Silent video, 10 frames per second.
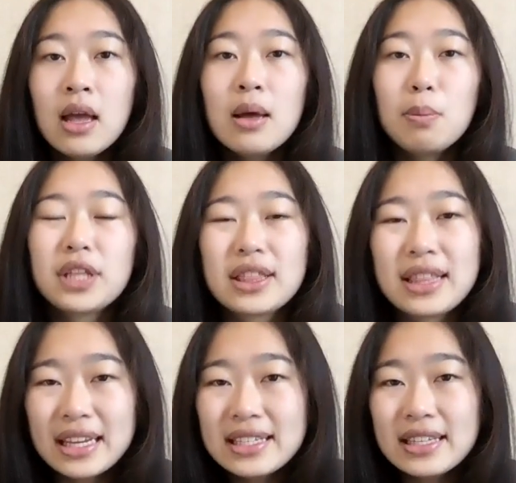But the
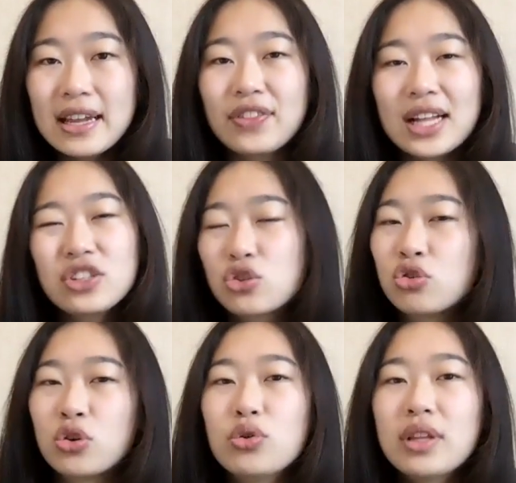thing is, if that's
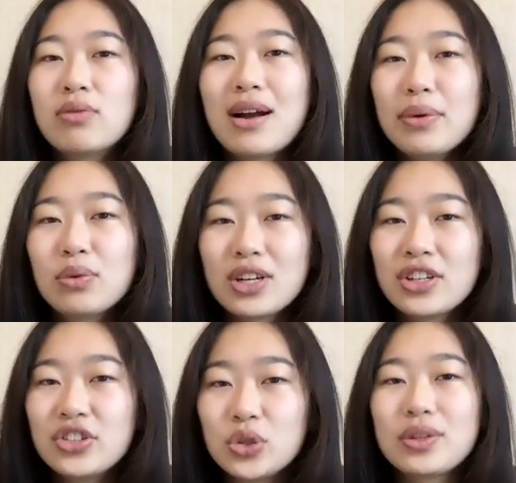true, then why would Russia
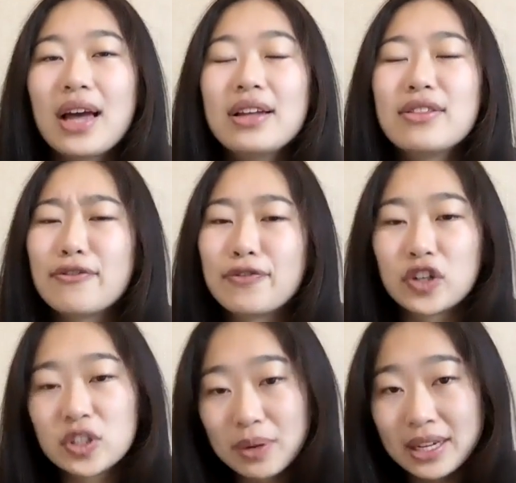do that in the
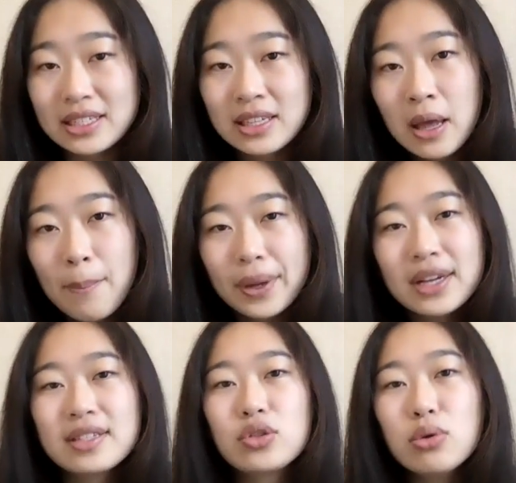first place?
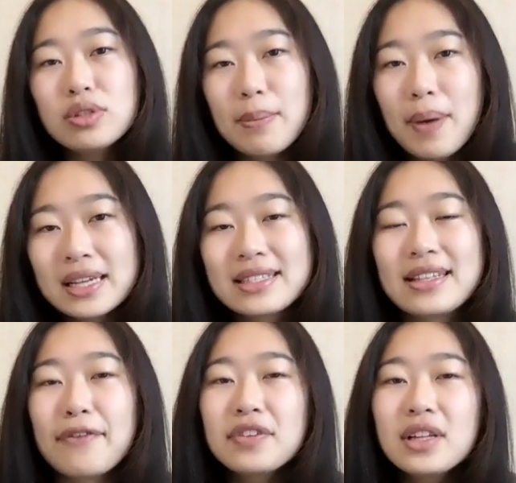Because those impacts
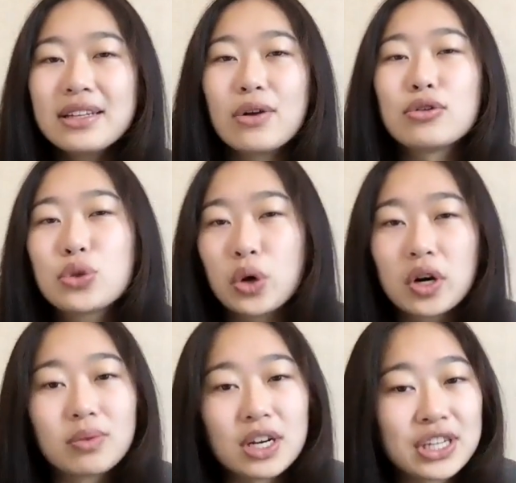definitely also hurt
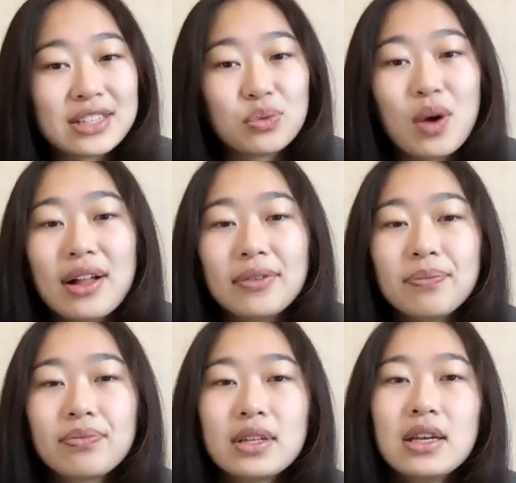Russia as well.
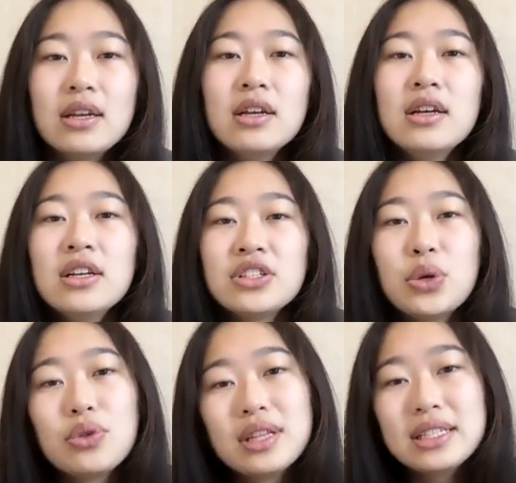So
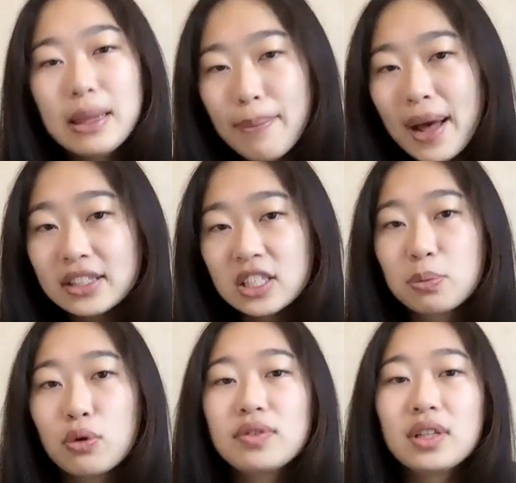this impact
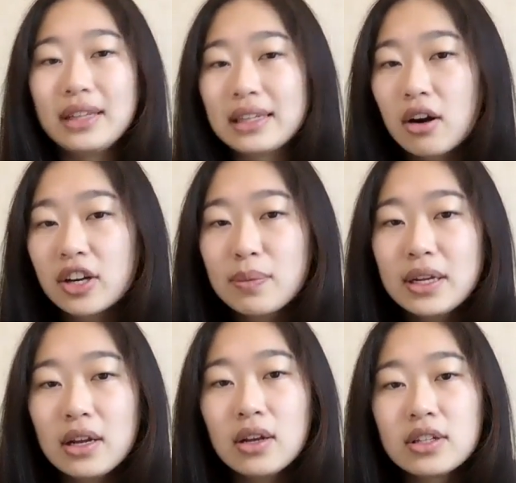disproves the link argument,
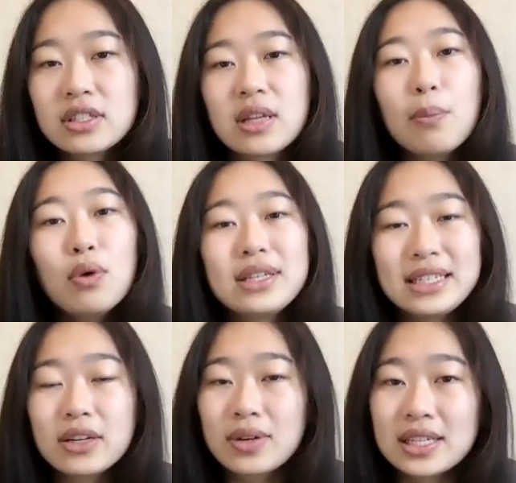somewhat
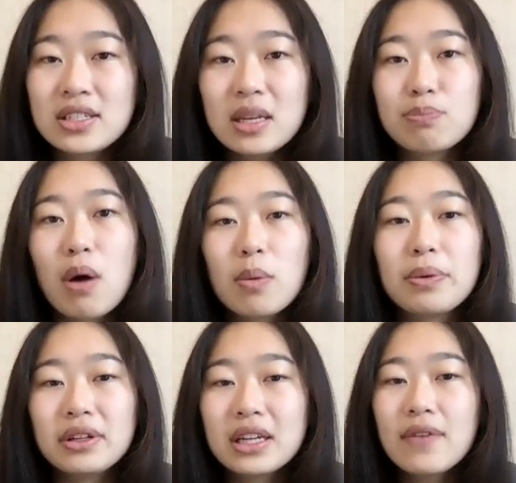decreases the
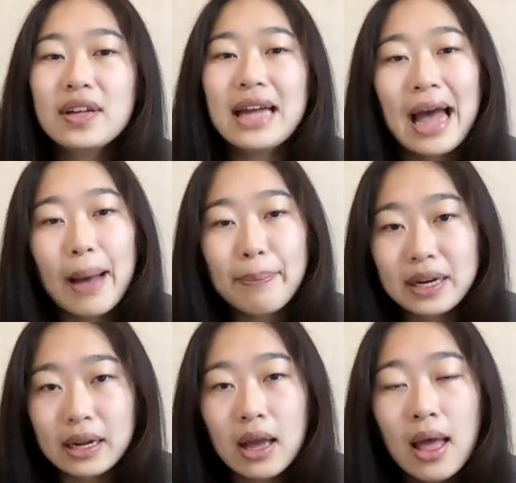probability of it happening.